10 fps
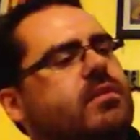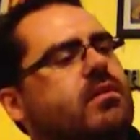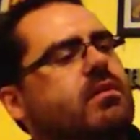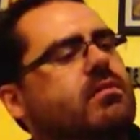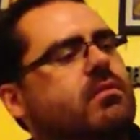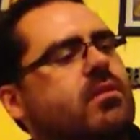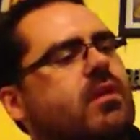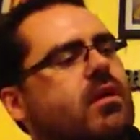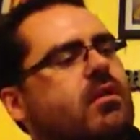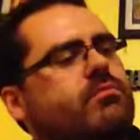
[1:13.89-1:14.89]

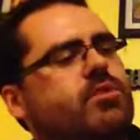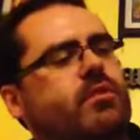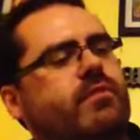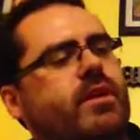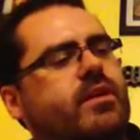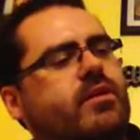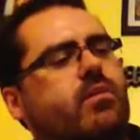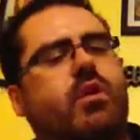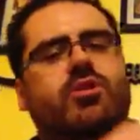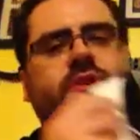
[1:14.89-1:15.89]
I'm sure if I,
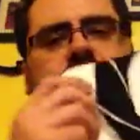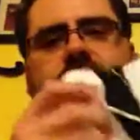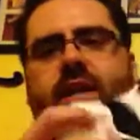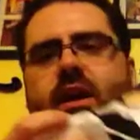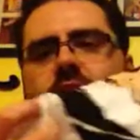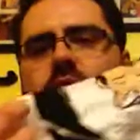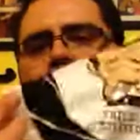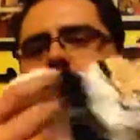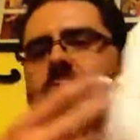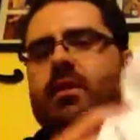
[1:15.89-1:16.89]
wash it inside out, it'll
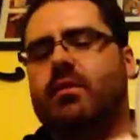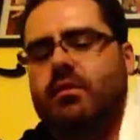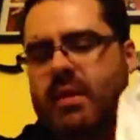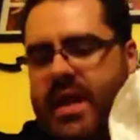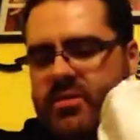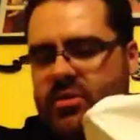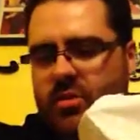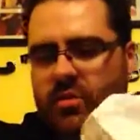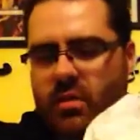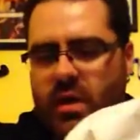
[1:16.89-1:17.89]
probably last a
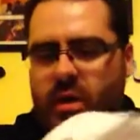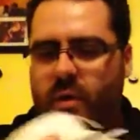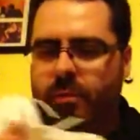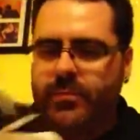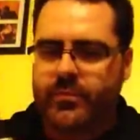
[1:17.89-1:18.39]
good while.